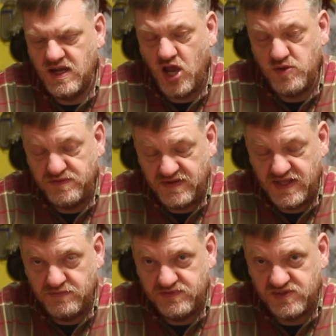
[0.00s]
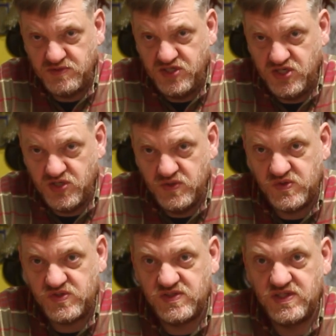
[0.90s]
I hope you found that of some
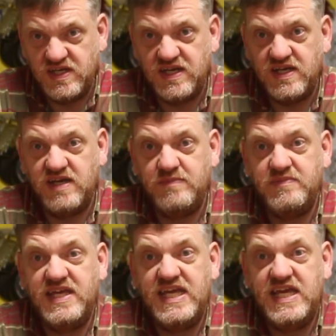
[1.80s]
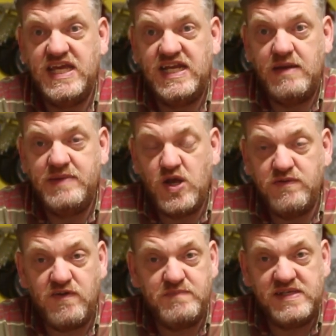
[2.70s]
use. Let me know
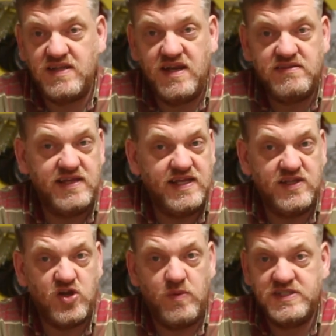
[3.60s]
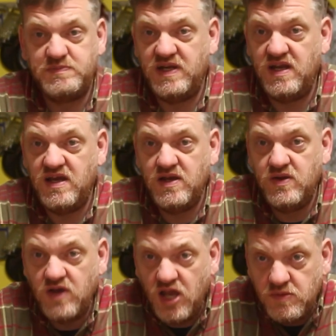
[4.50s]
if I've missed anything in the comments
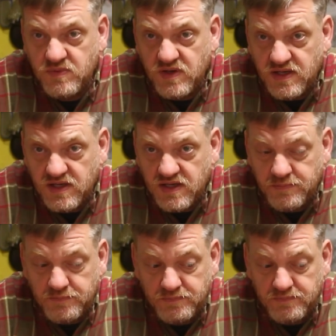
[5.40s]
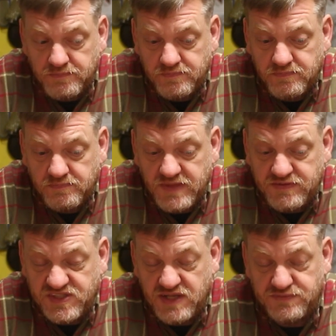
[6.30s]
below. I hope
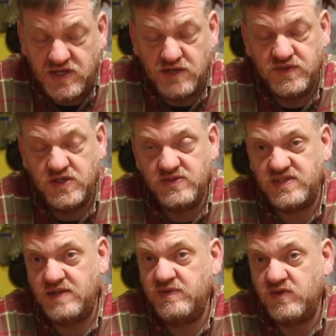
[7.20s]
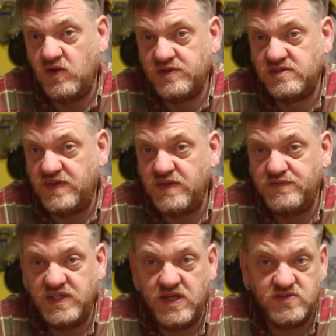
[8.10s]
if you did find it of use, then we've got lots of other
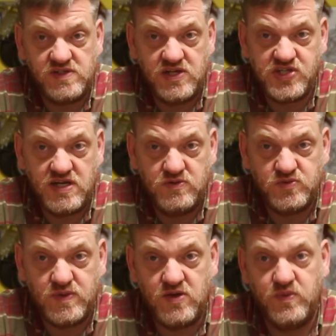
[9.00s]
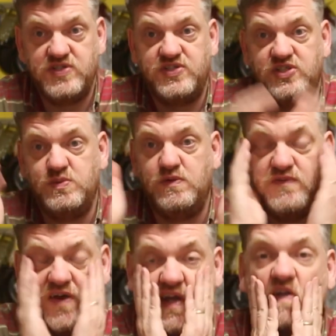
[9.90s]
videos on our channel as well, which you will
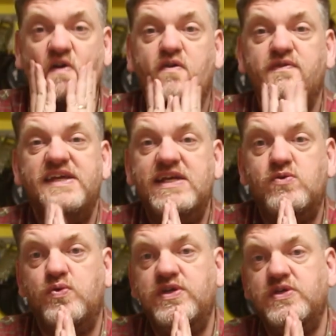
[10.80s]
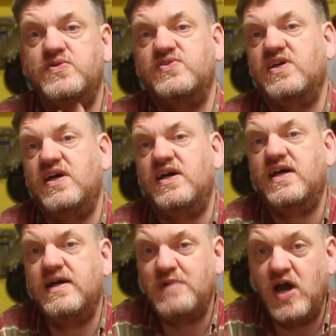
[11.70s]
find of equal use,
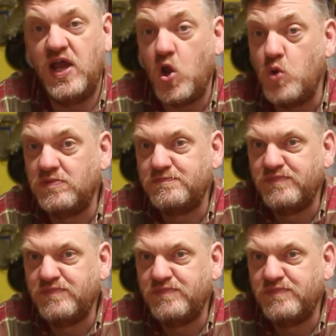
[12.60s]
I hope.